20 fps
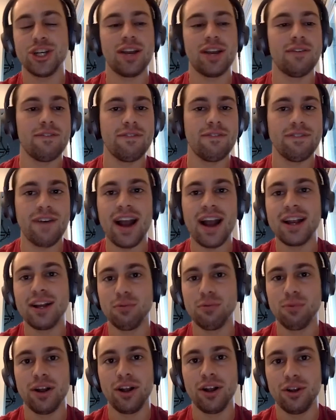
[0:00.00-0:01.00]
and
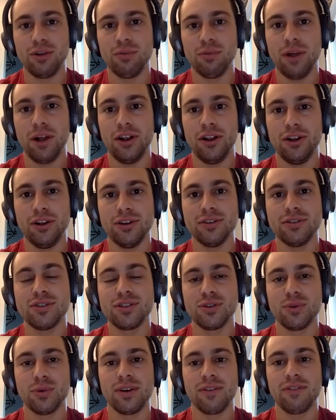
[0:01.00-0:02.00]
find where you're
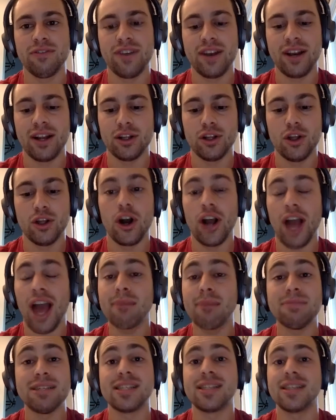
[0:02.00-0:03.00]
sort of fitting along.
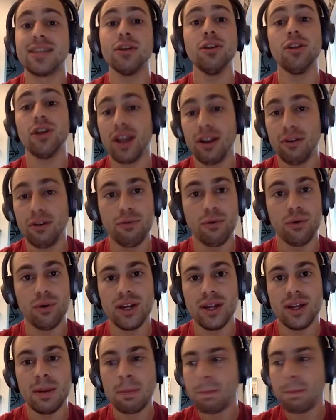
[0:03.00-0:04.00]
I'm still looking for
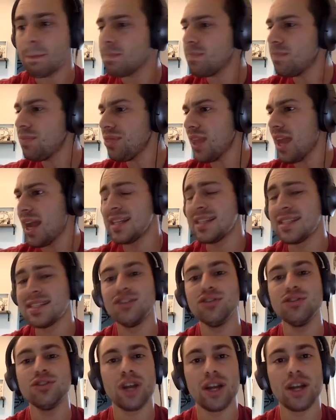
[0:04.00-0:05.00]
it. I
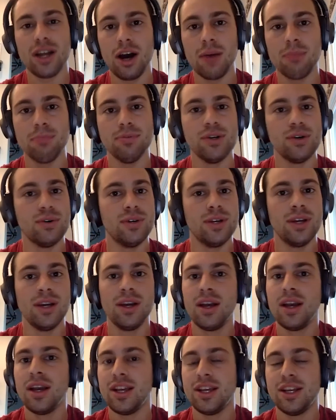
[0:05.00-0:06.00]
still try to upload,
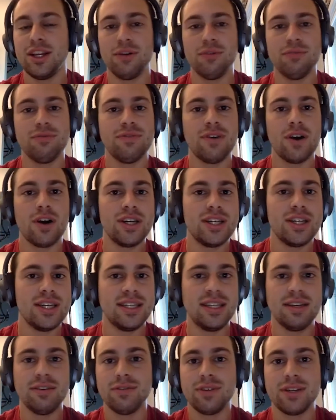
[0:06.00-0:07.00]
fun,
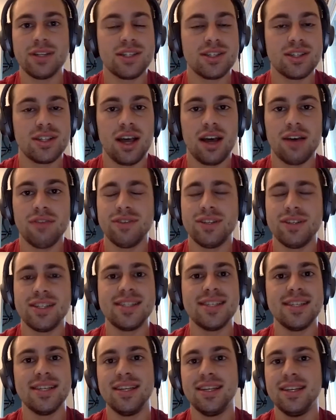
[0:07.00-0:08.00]
different stuff and
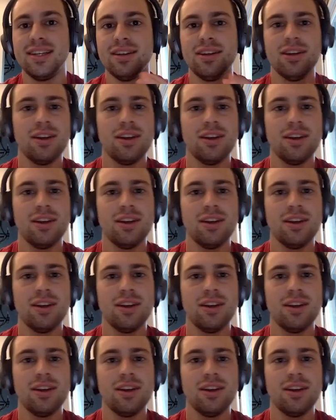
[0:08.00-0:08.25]
see